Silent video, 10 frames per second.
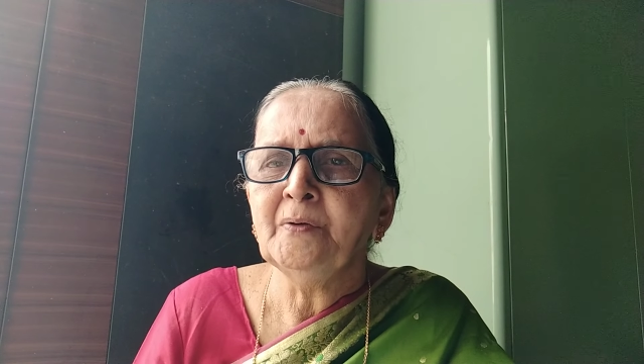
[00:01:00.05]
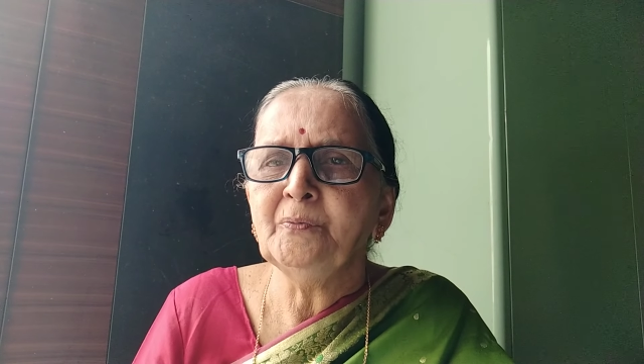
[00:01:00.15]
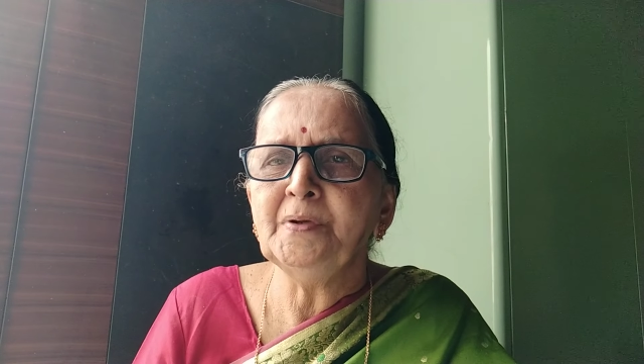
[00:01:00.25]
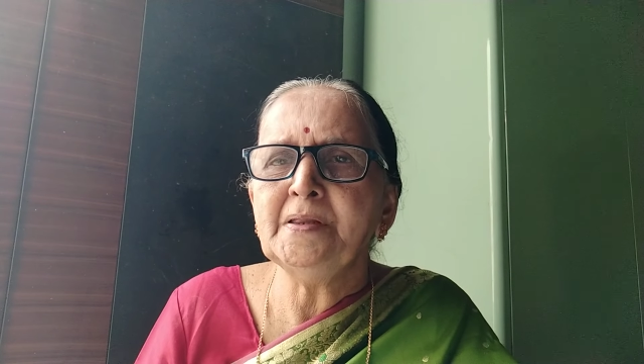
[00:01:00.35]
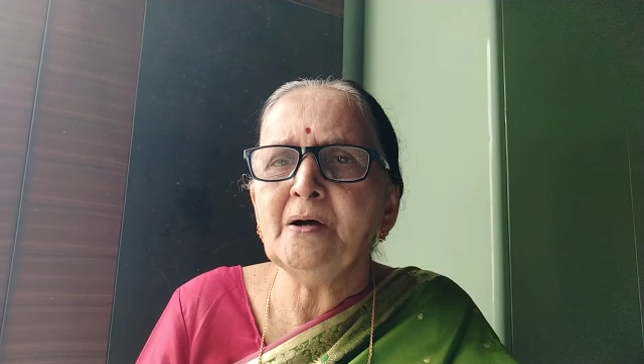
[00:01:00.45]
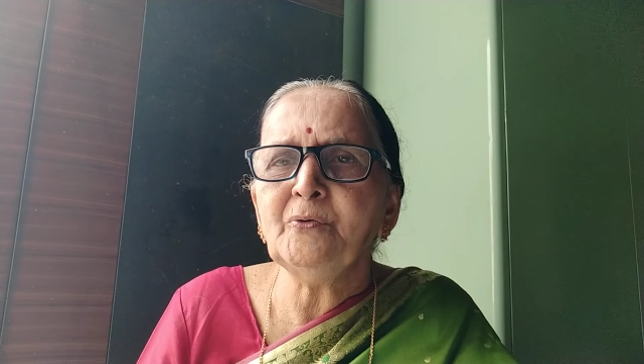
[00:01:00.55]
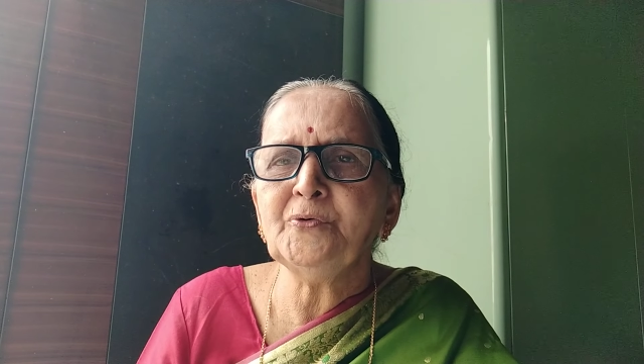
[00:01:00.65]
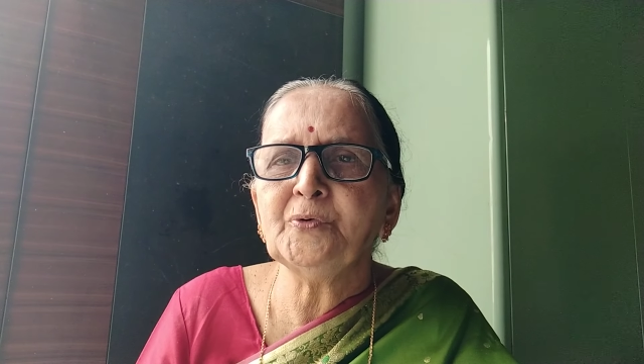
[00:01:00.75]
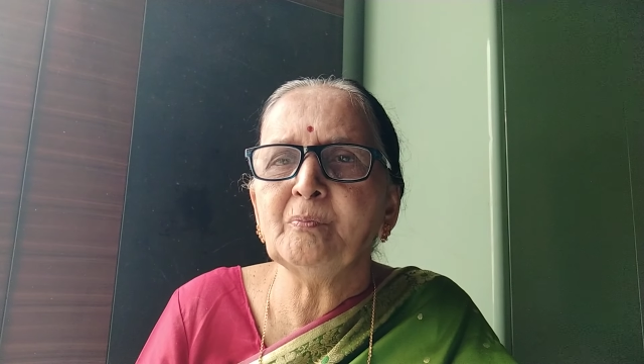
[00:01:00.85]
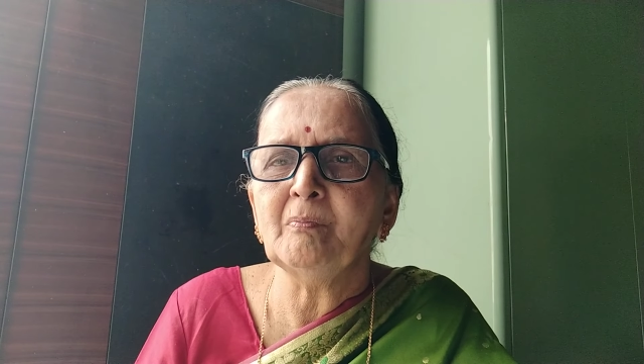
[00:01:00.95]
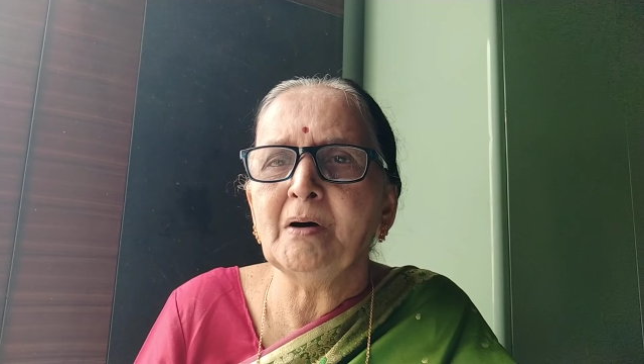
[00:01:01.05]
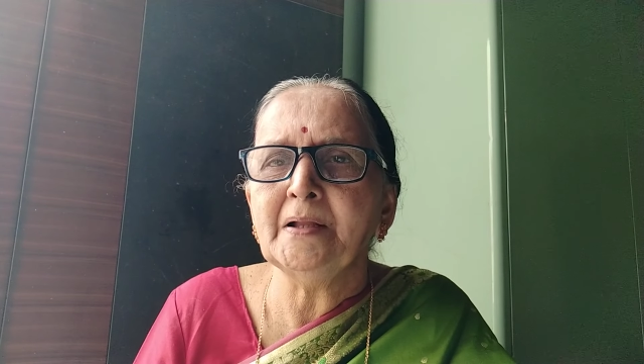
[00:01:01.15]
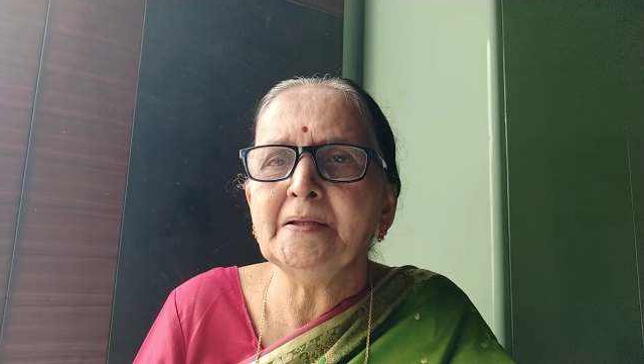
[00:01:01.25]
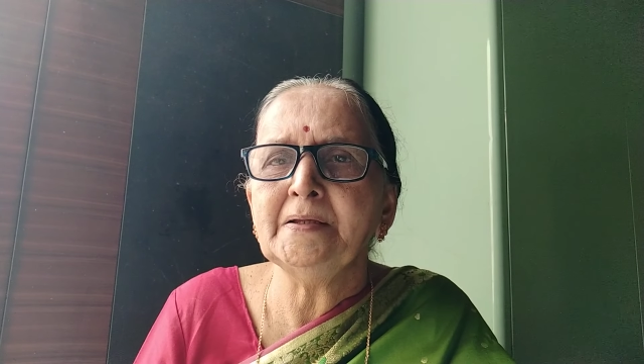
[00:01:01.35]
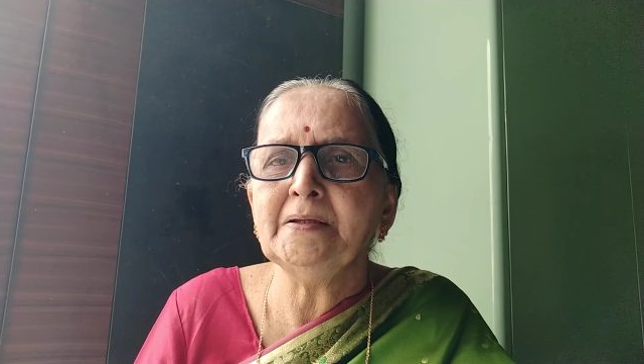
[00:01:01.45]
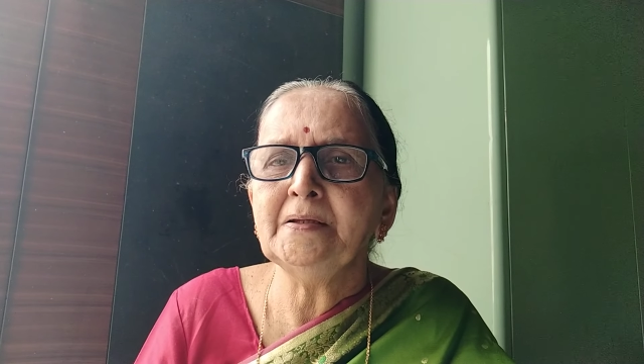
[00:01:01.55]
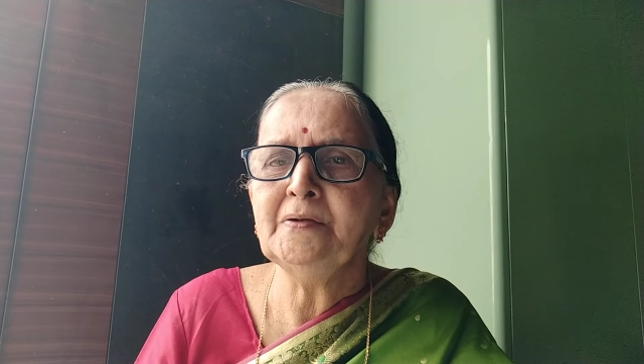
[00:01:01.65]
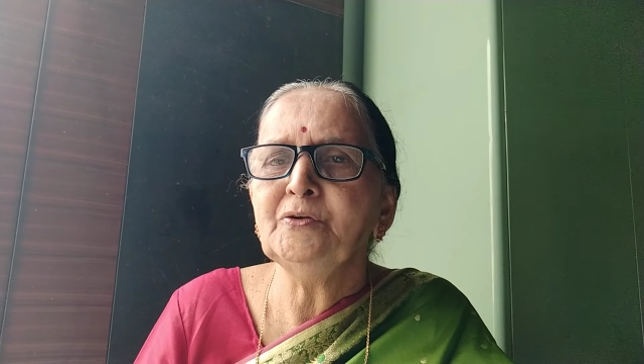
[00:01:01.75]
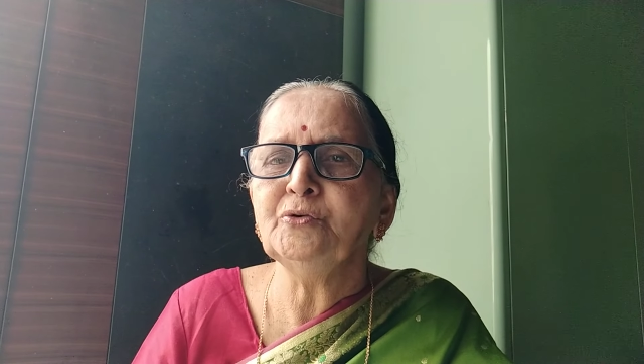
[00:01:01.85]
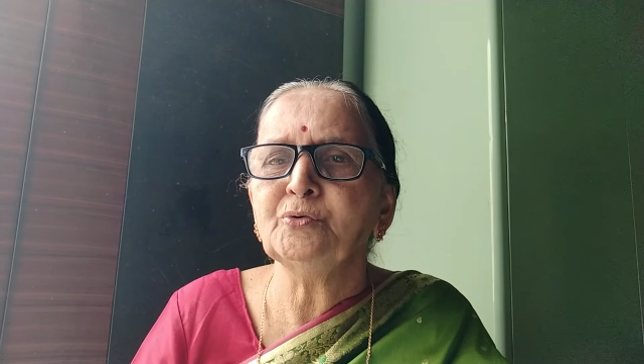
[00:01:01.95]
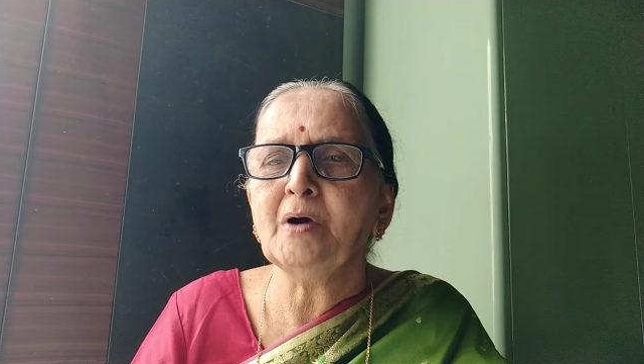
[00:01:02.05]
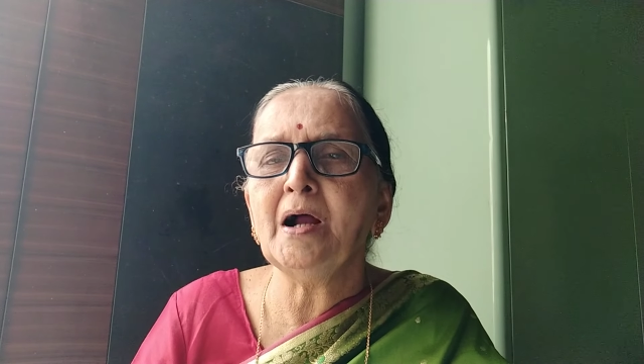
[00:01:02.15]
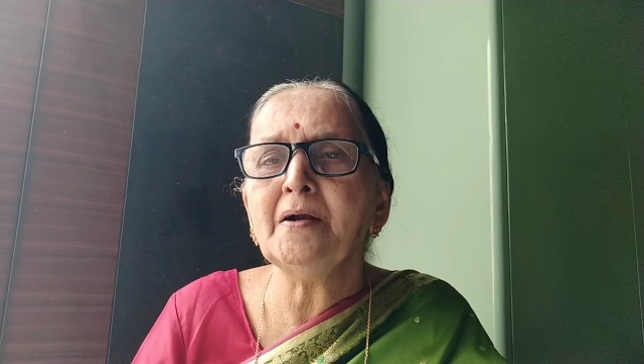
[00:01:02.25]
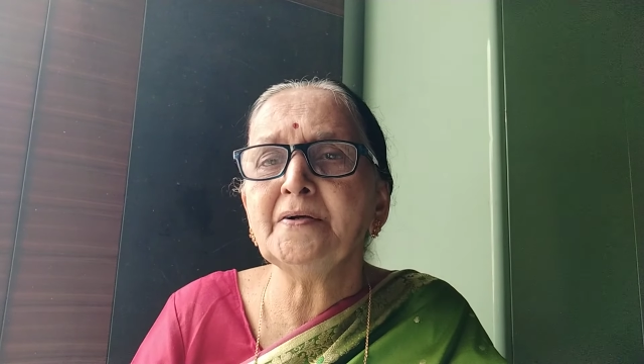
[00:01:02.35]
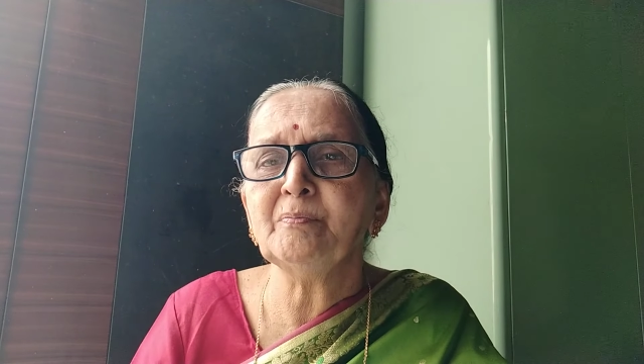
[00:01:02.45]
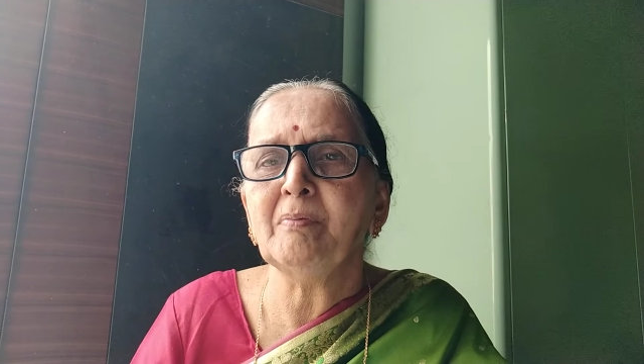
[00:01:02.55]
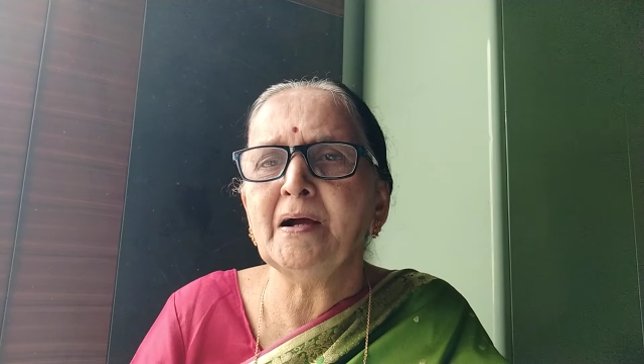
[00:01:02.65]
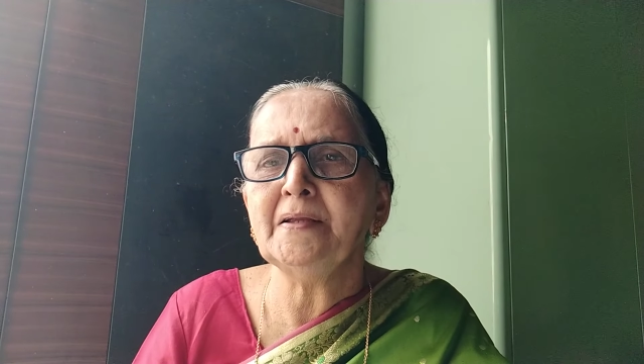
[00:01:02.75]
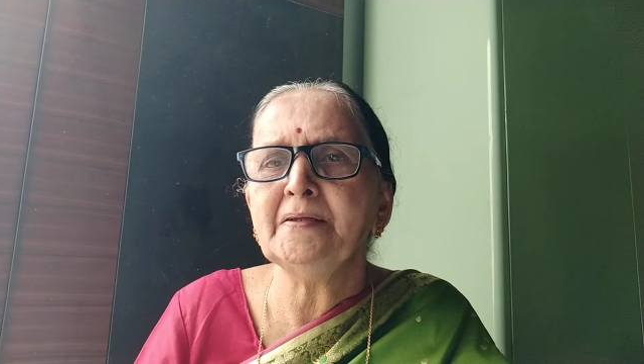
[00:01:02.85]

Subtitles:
Without money, you can't buy